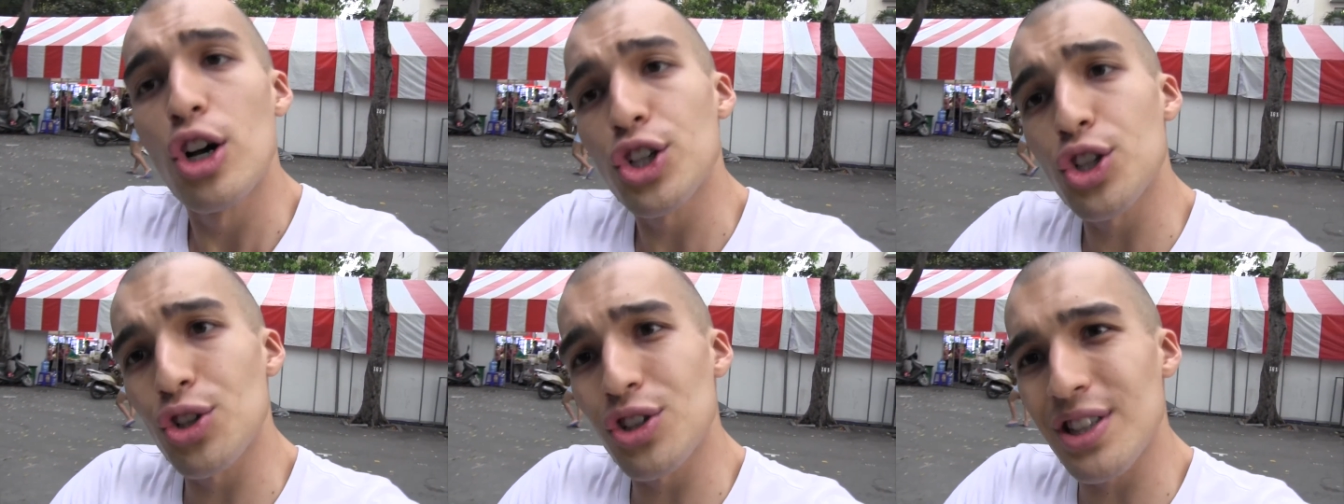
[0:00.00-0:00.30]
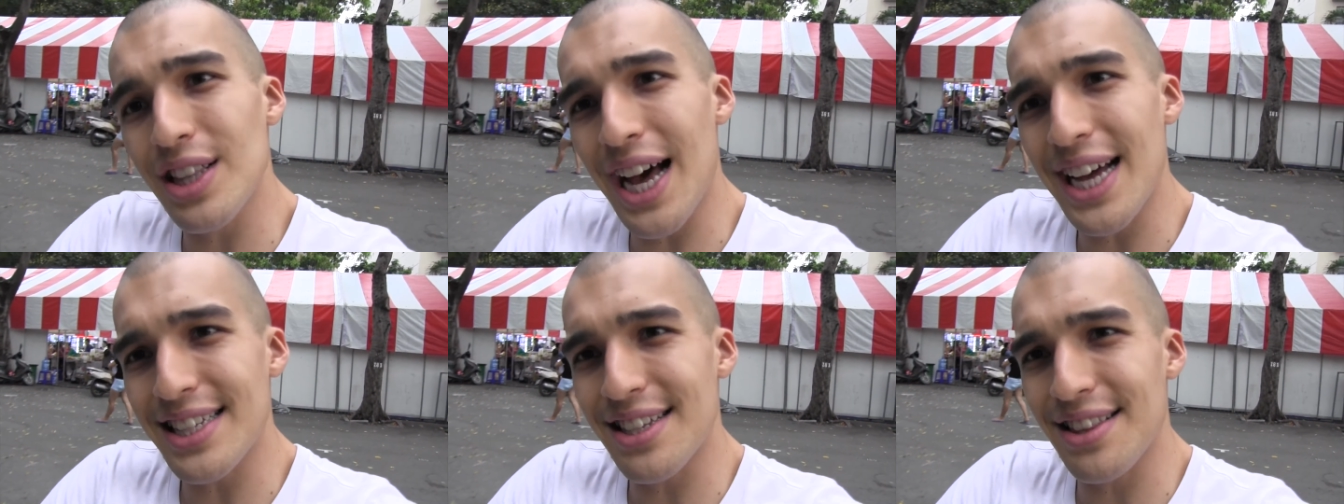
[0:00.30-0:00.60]
So
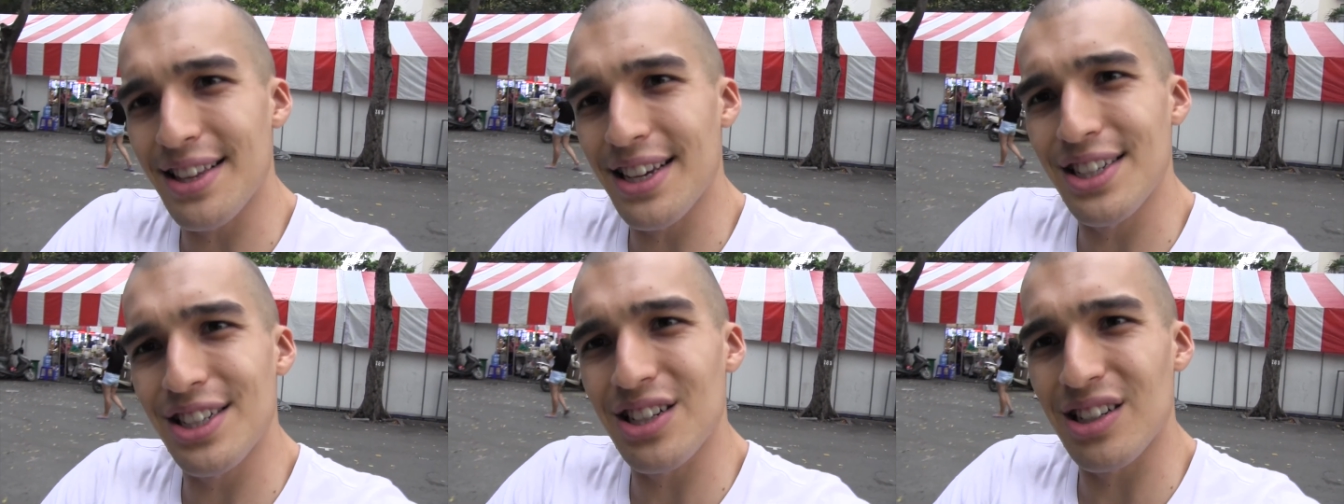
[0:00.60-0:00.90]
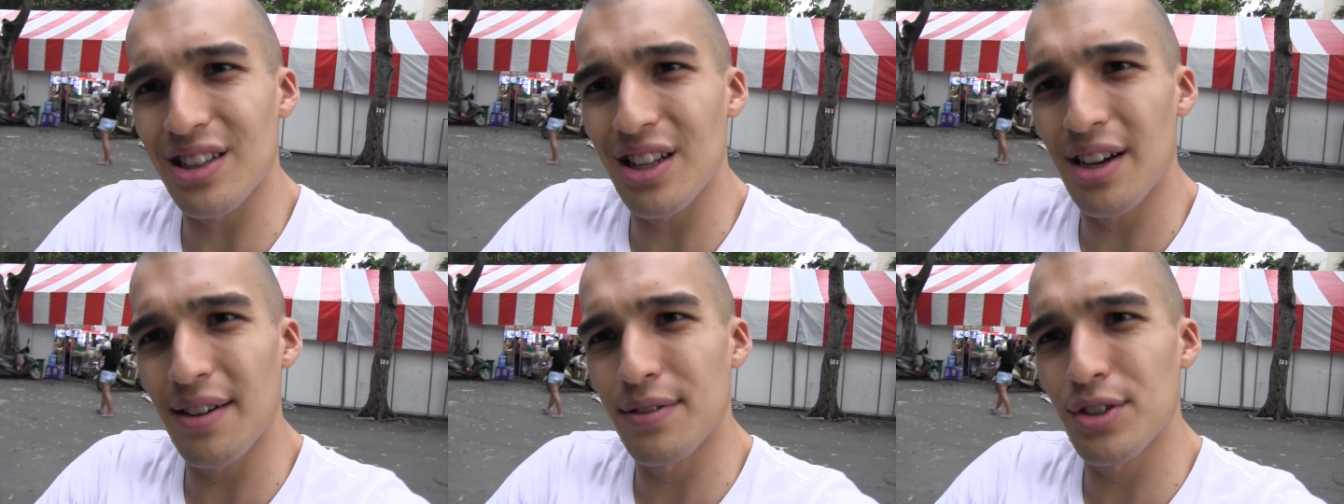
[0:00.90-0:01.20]
there's lots of things
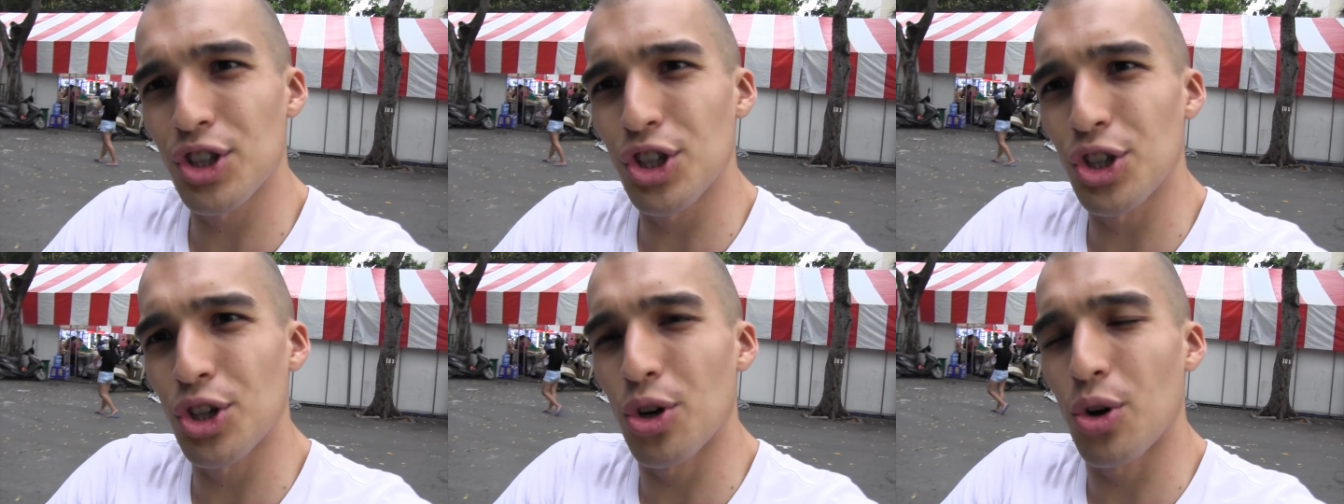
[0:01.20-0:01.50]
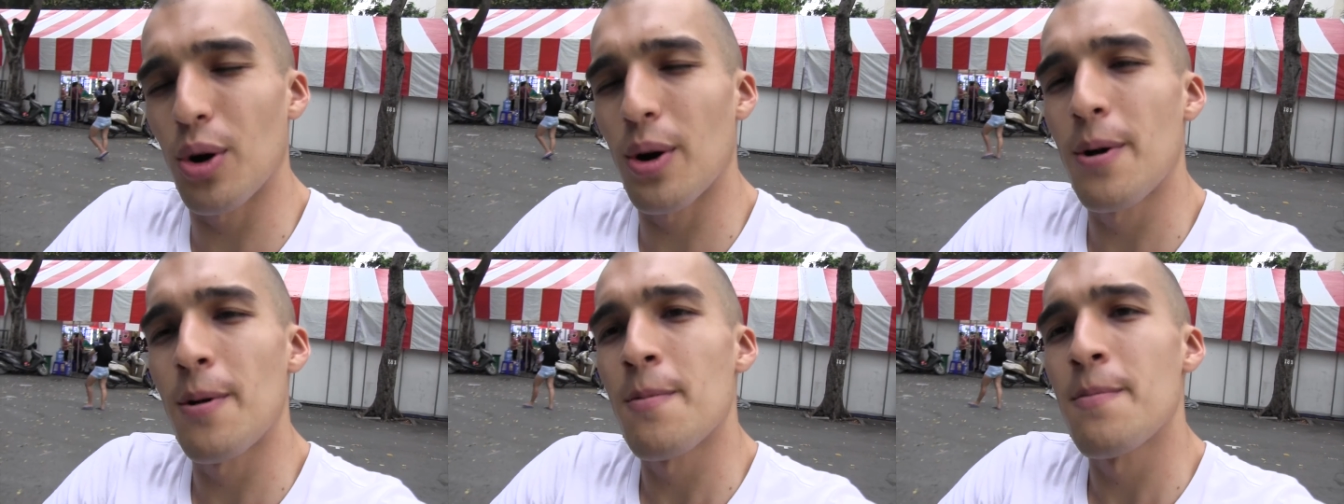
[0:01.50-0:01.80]
to love
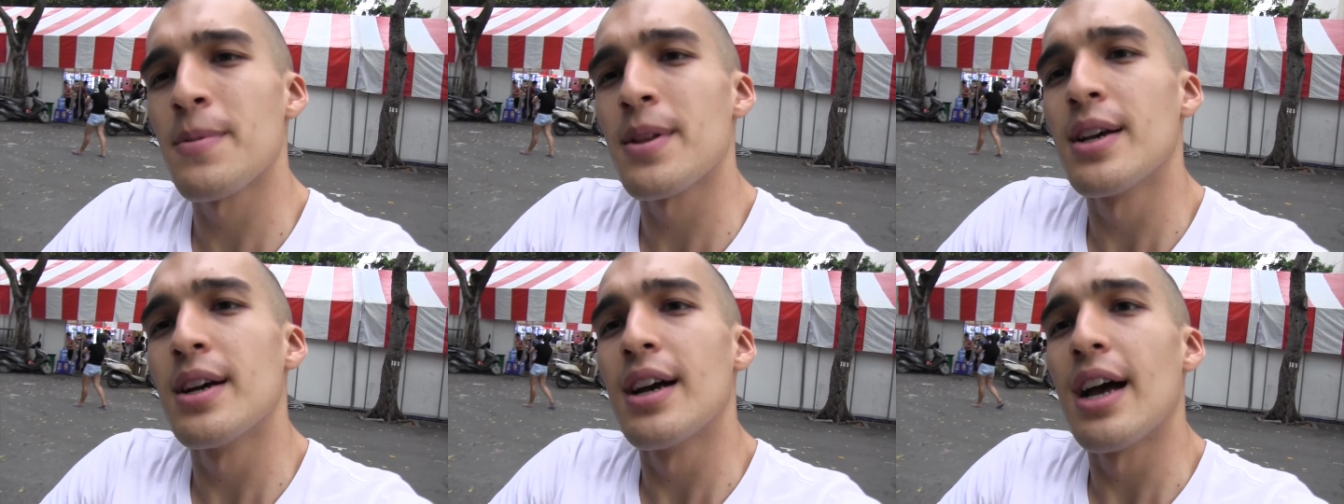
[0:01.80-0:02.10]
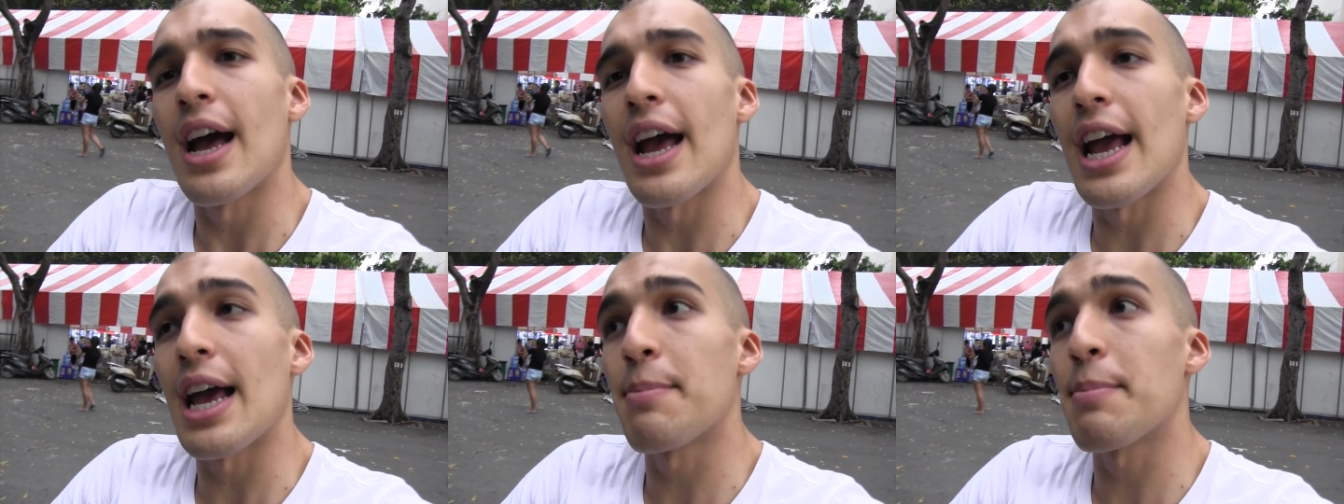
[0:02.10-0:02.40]
too.
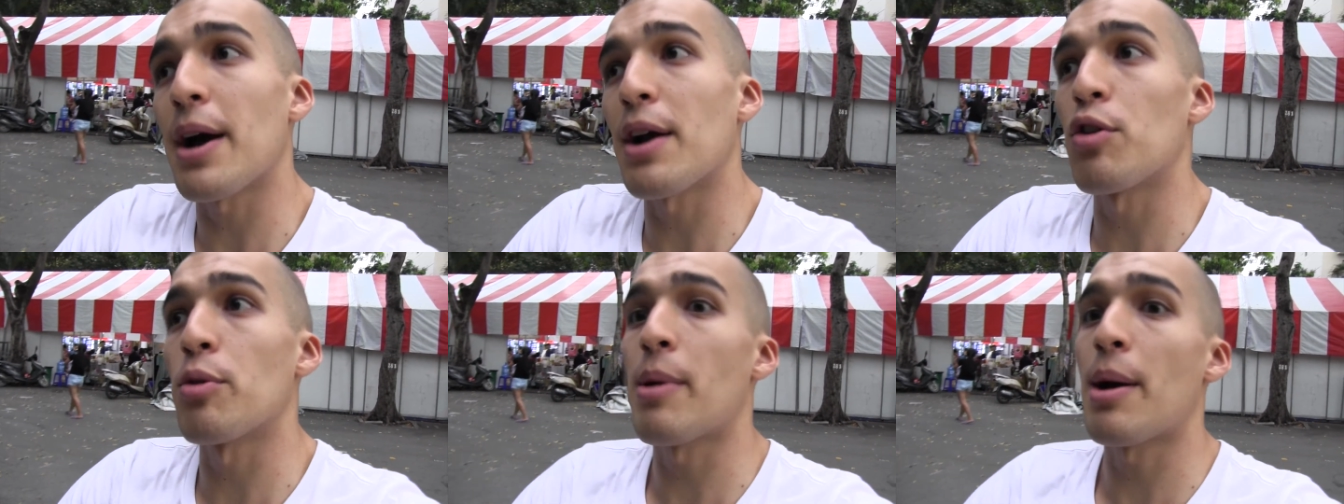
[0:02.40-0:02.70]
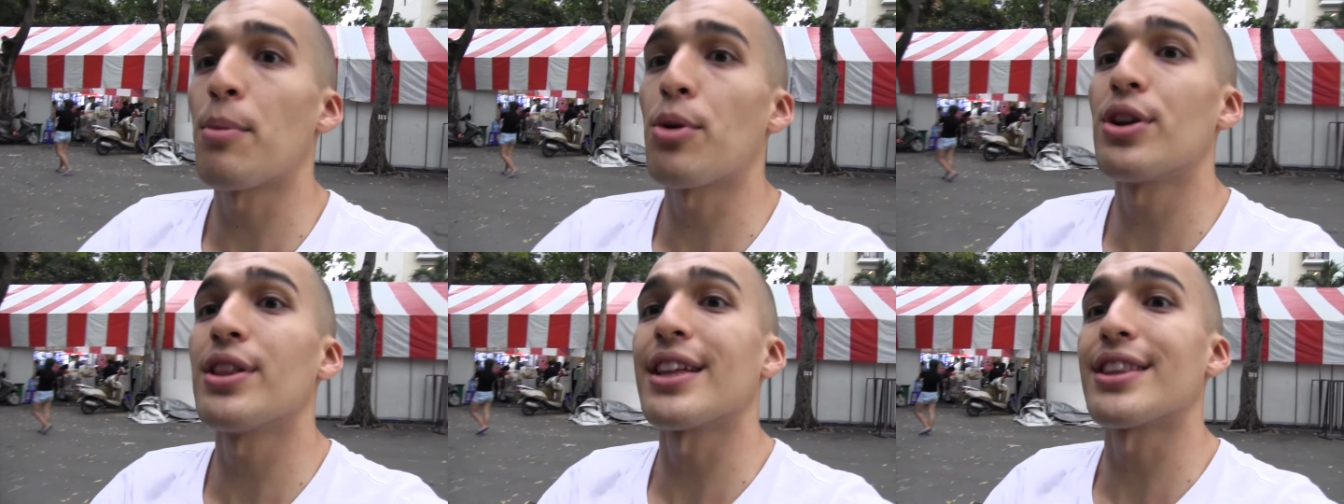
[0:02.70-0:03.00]
And by
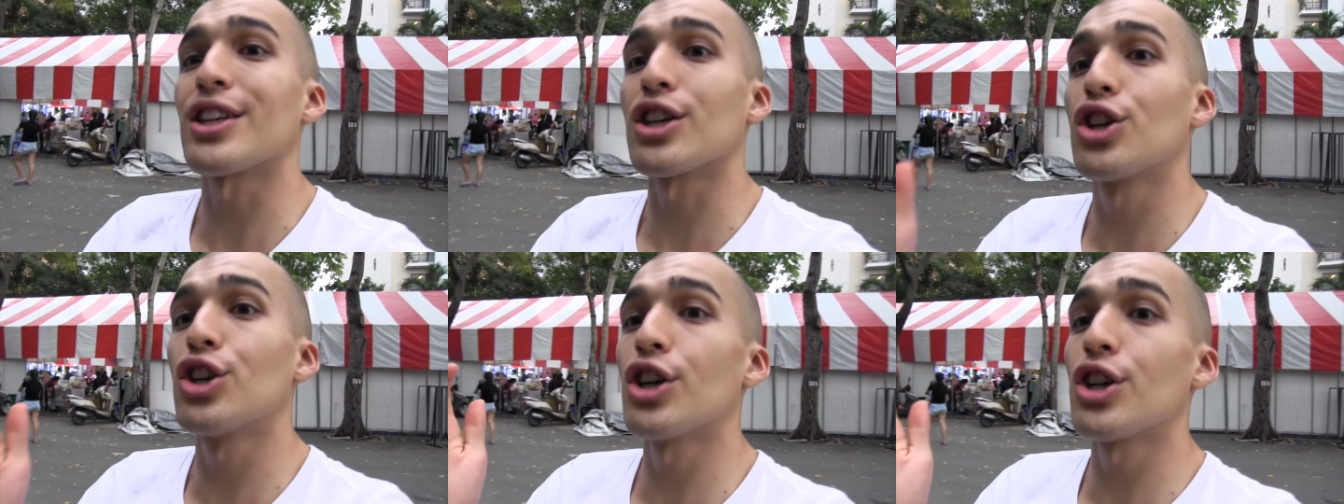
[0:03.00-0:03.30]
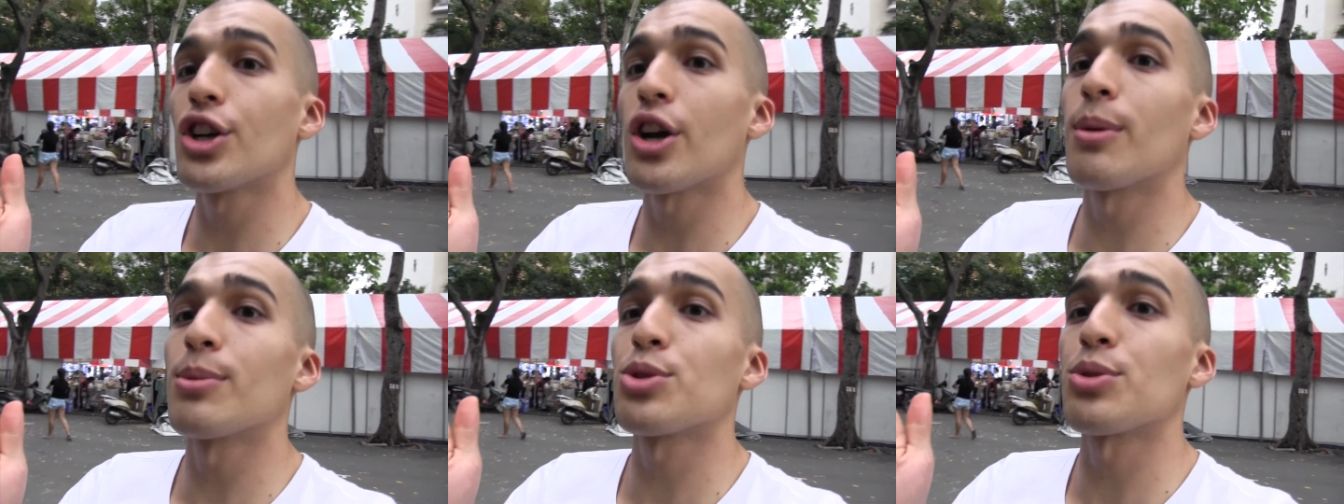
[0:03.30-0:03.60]
remembering that the
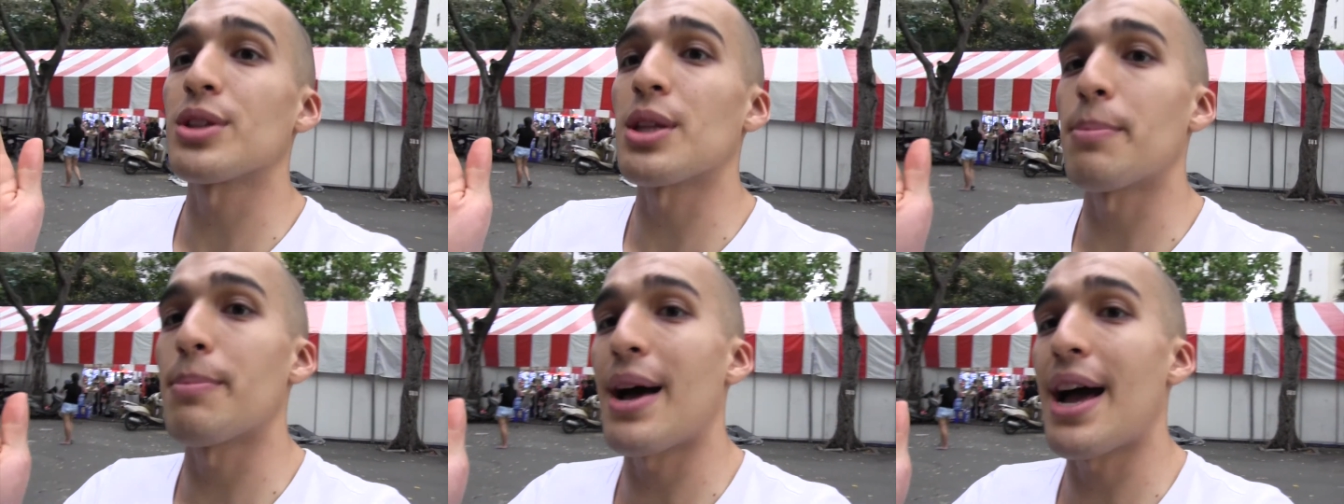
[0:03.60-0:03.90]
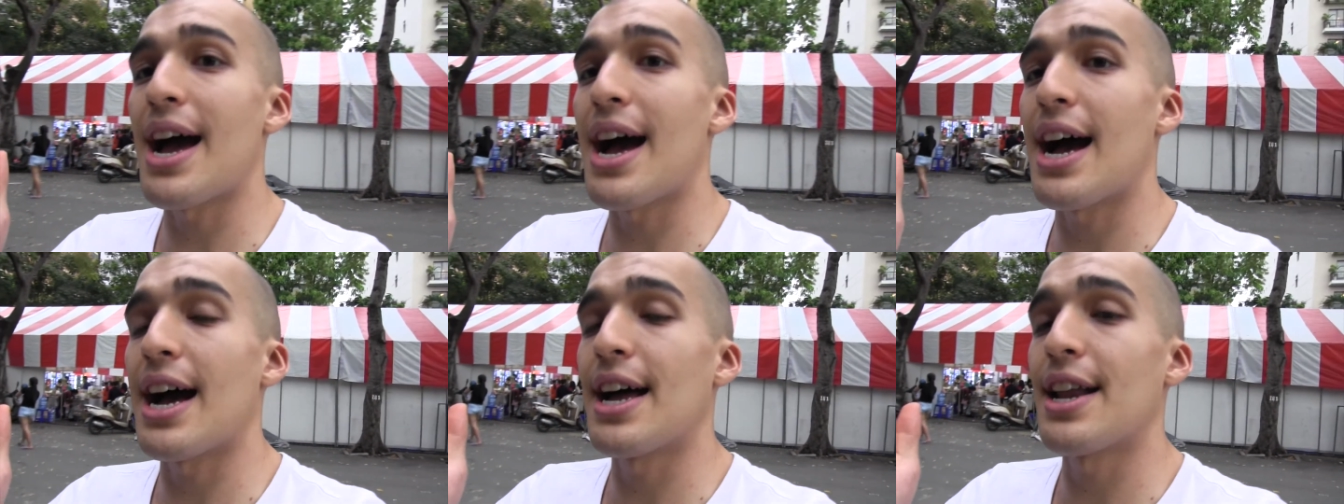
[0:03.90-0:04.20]
good comes with the
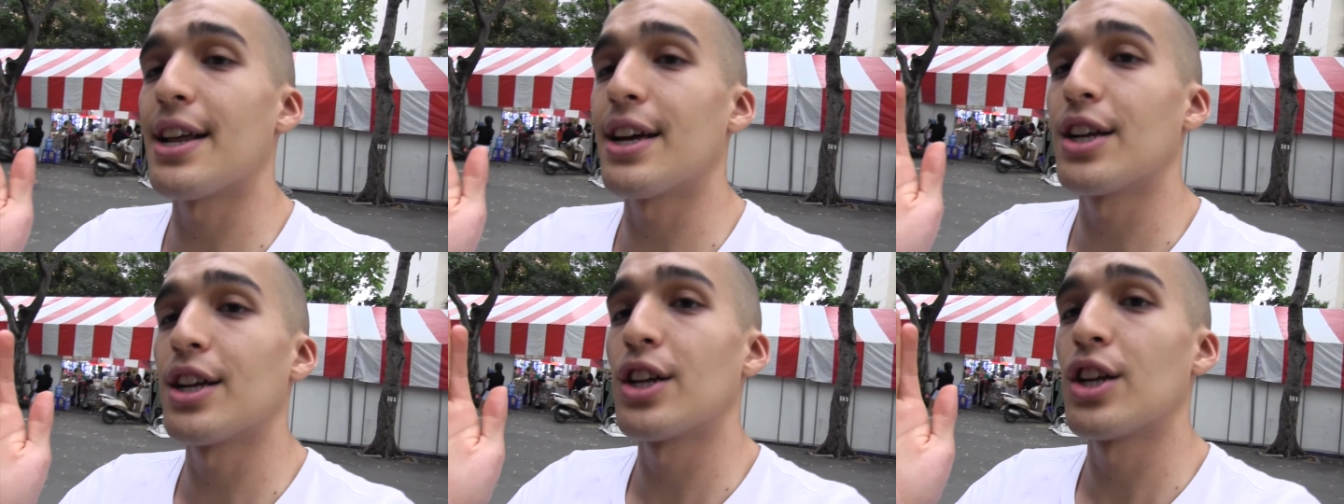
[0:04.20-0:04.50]
bad,